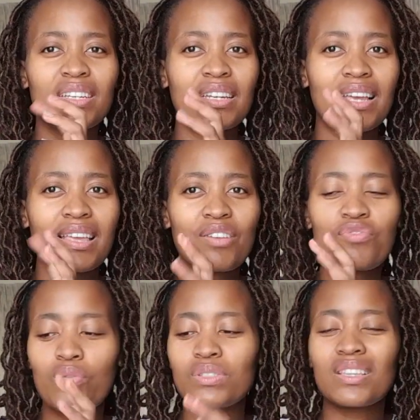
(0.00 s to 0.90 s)
like
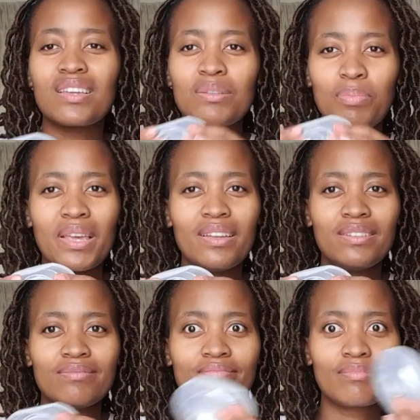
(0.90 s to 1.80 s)
if it was that
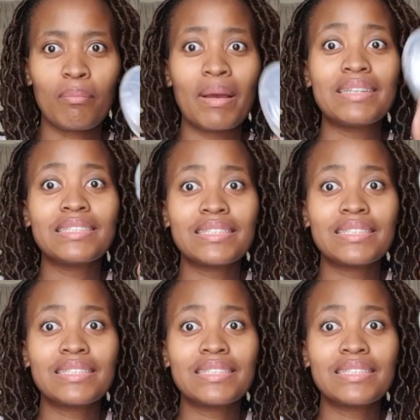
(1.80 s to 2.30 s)
pain. But